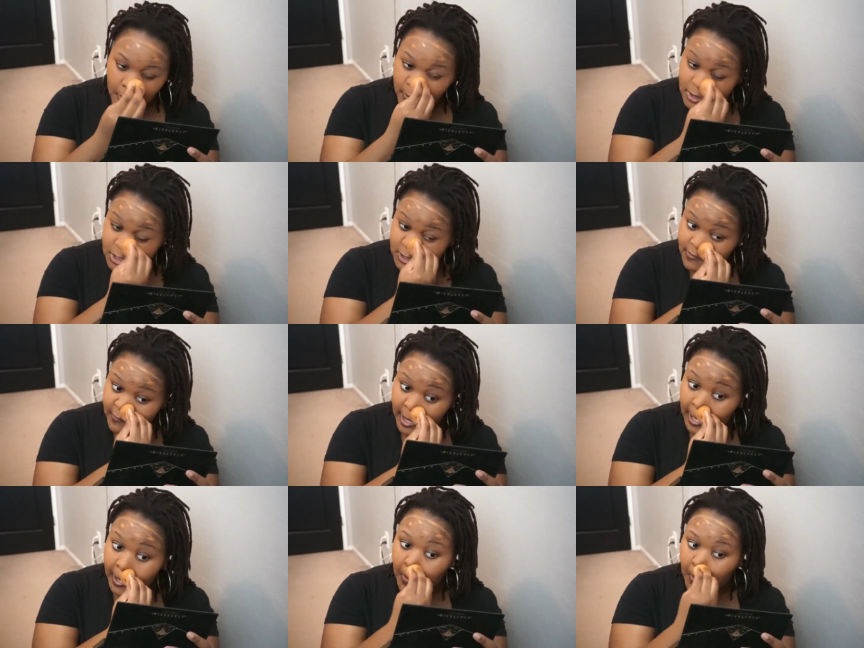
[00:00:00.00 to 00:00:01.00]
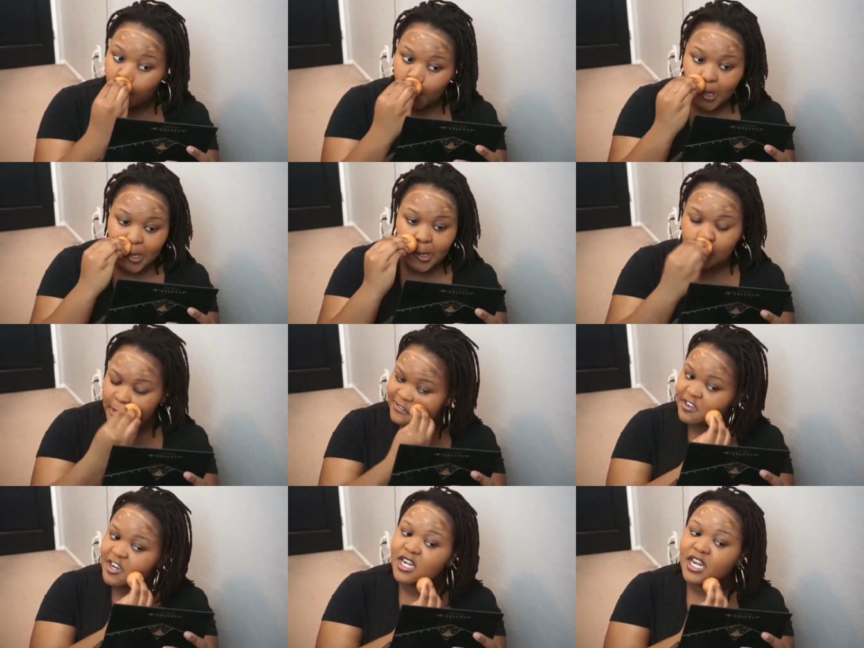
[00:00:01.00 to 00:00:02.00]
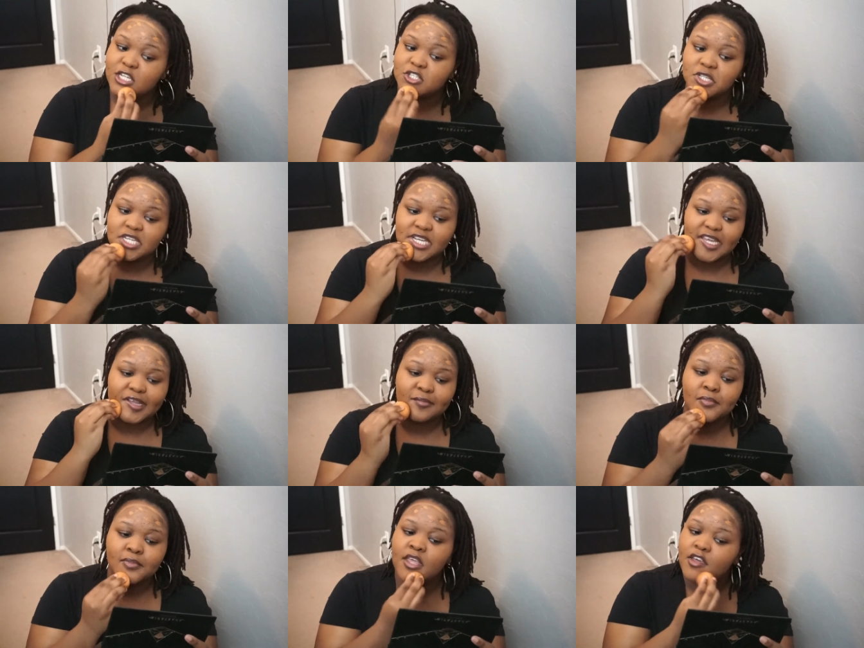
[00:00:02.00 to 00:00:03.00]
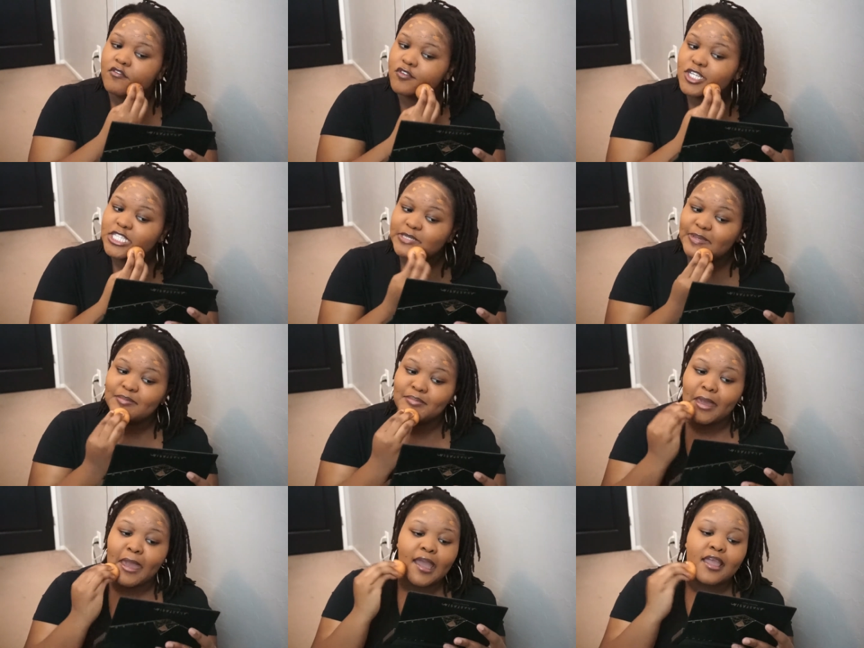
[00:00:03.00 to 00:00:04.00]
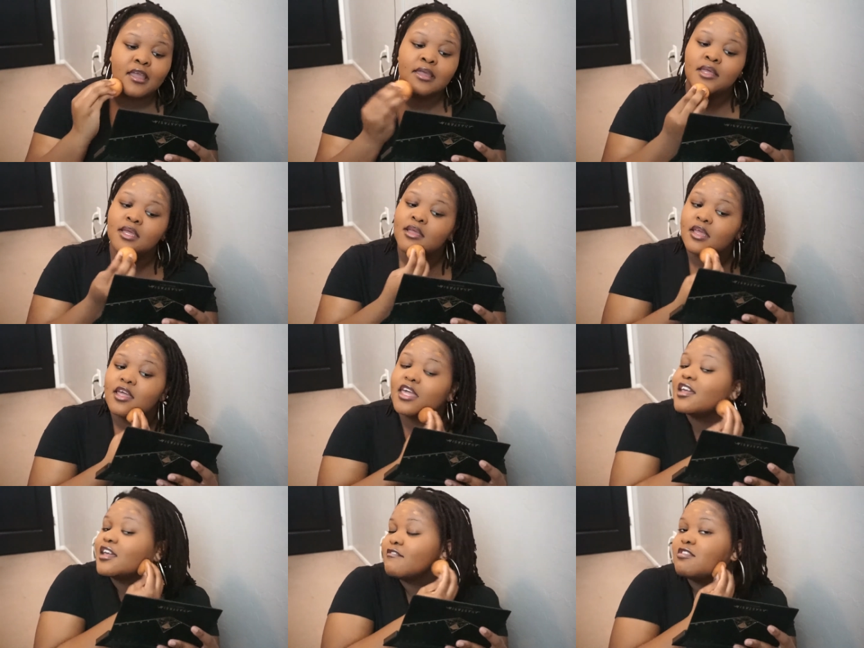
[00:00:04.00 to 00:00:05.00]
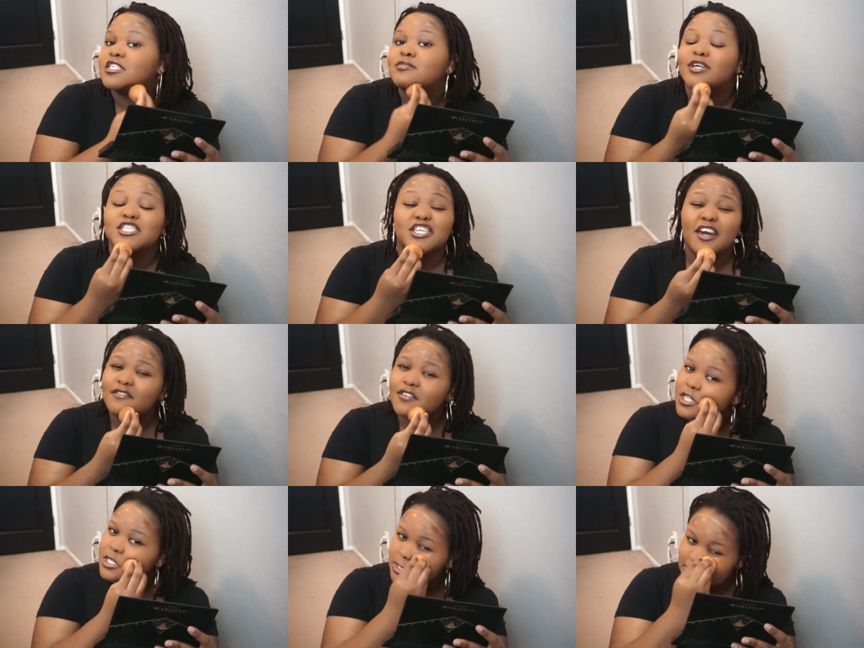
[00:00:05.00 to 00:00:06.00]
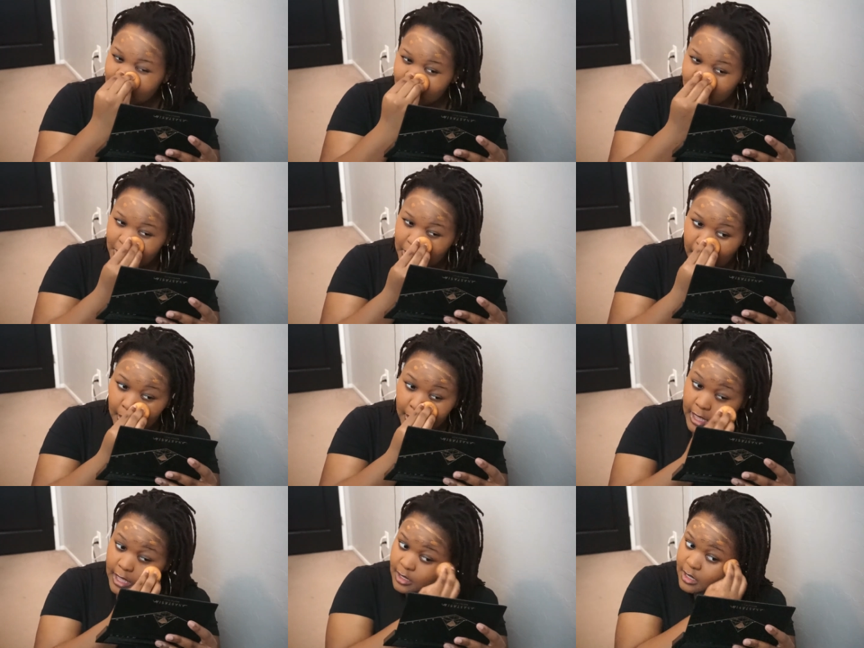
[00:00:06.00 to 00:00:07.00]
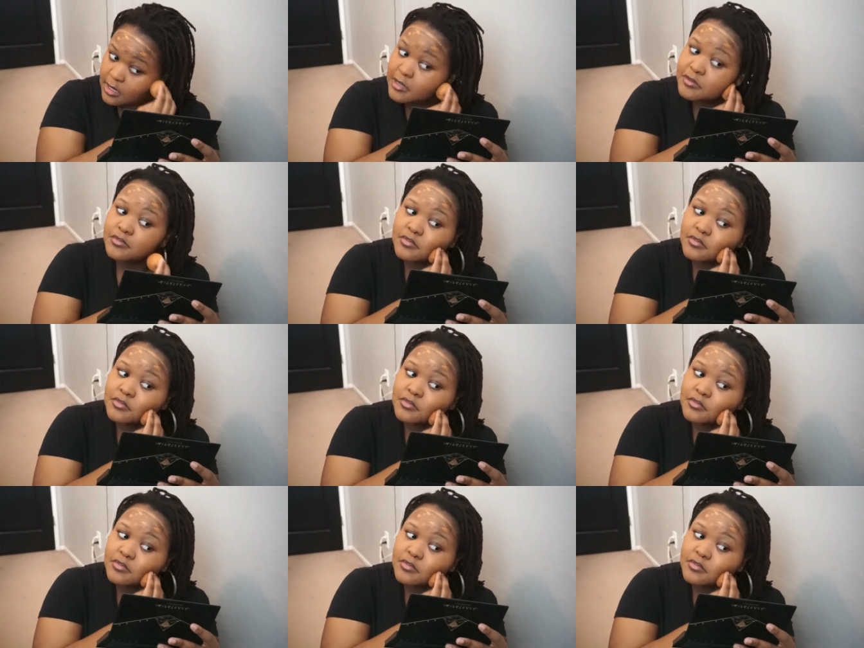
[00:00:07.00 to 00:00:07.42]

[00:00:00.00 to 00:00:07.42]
Which is fine. But it's very natural looking. For it to be matte and give this much coverage is definitely not cakey.